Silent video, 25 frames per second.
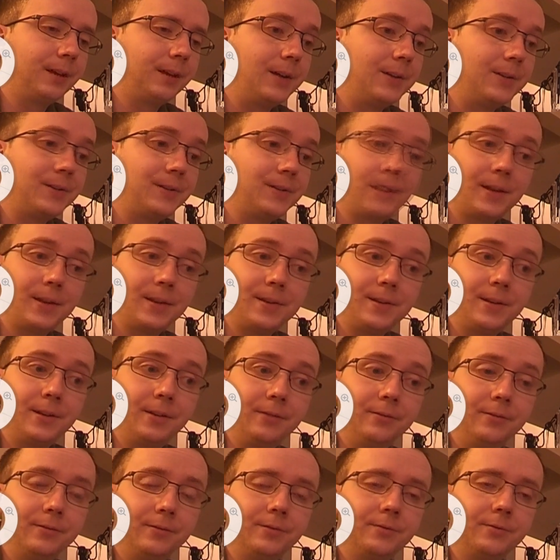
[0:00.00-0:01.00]

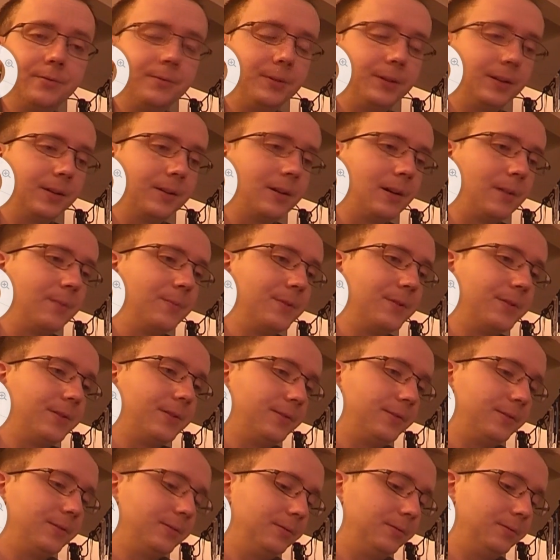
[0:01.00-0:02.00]
sensitive when it comes
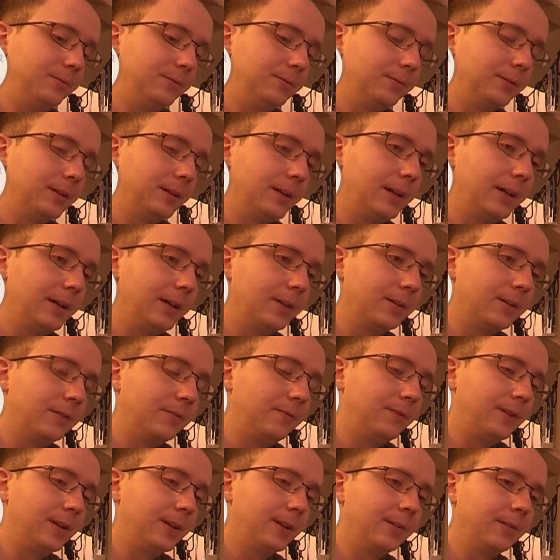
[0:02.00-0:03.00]
to
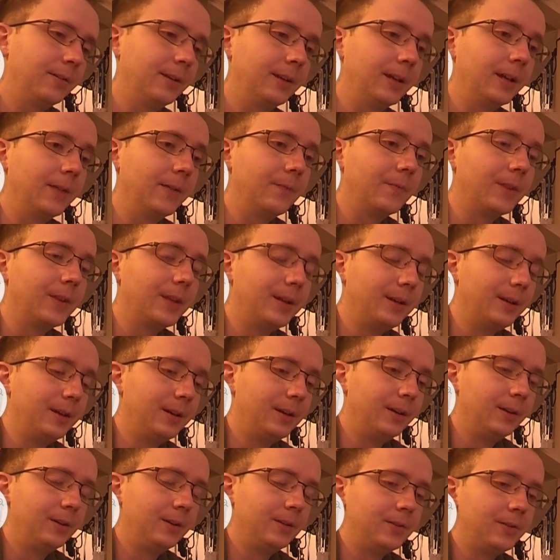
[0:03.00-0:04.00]
configuring it.
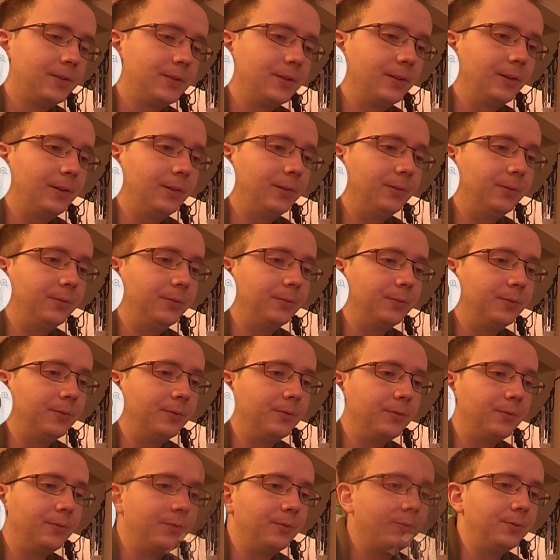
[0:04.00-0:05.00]
So
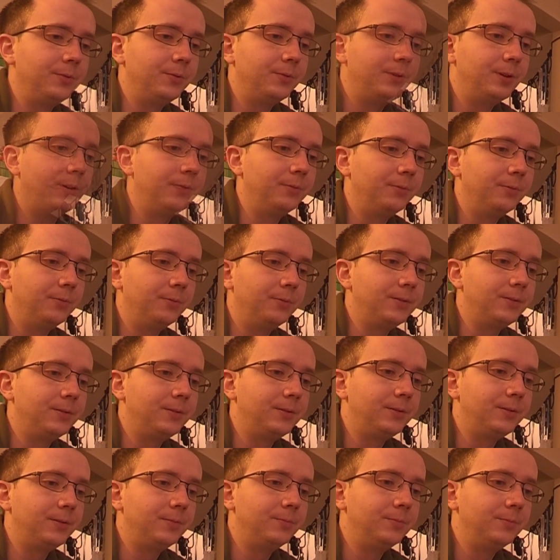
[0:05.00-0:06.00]
you don't need
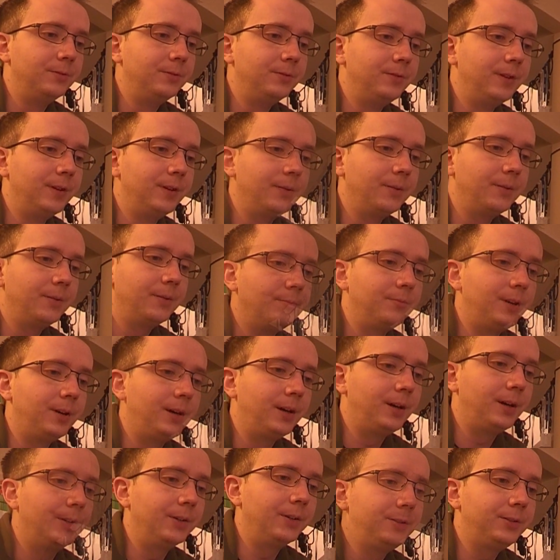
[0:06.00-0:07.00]
to move it
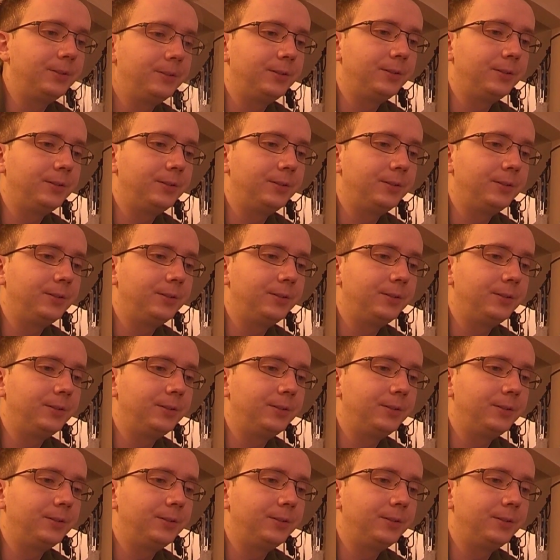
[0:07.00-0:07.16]
much